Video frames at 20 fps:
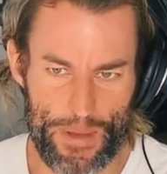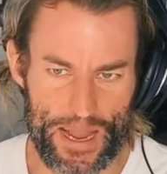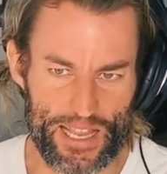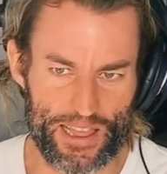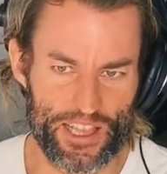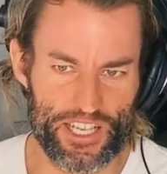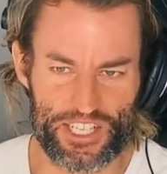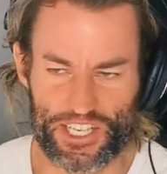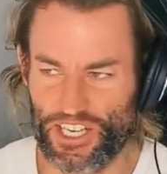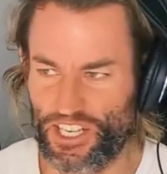
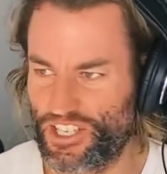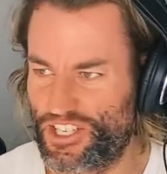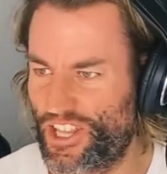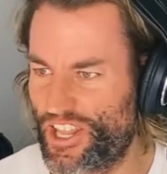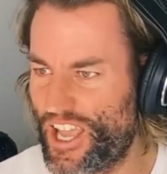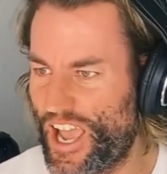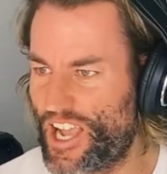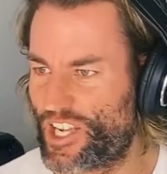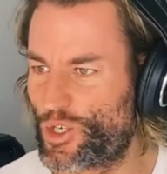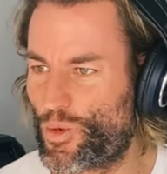You've been
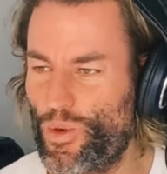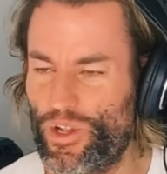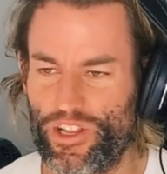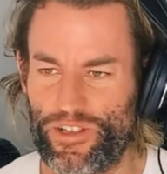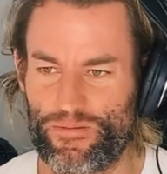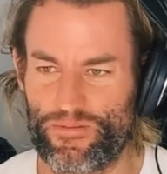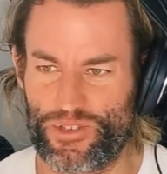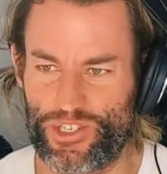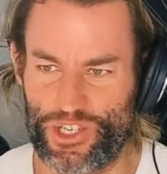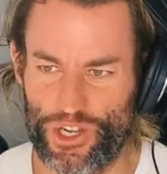listening to the
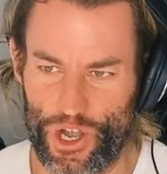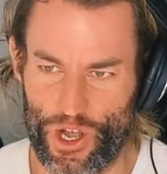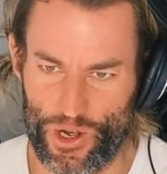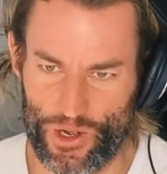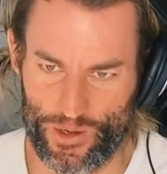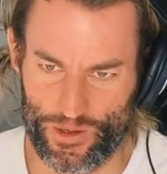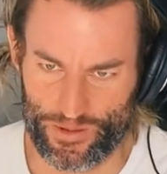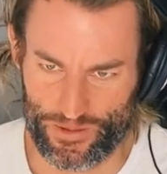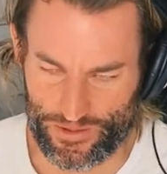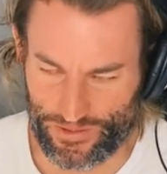Ash Williams
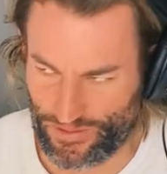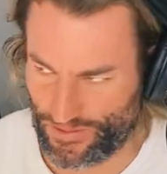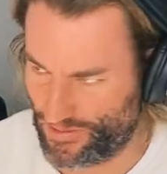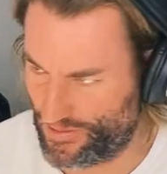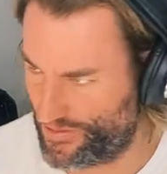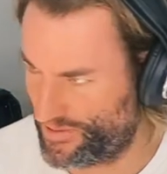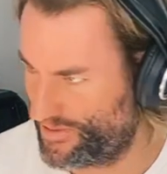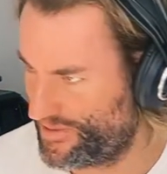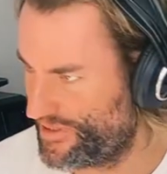Show.